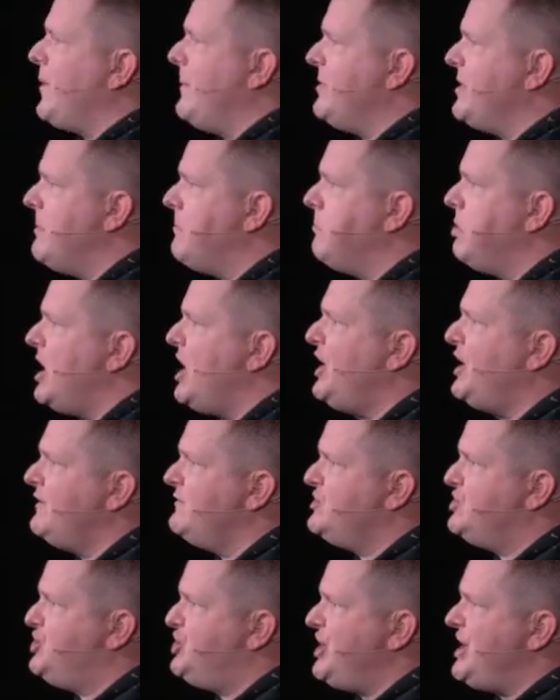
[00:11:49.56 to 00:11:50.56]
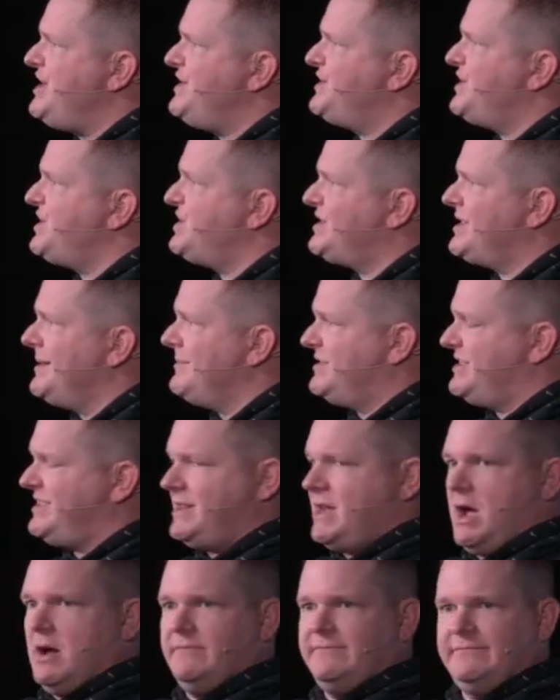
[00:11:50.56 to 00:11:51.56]
from the blood of Jesus
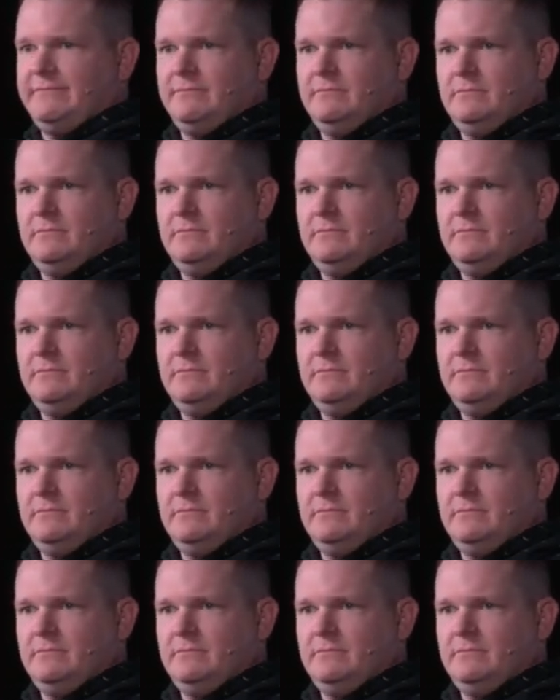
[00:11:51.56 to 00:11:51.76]
himself.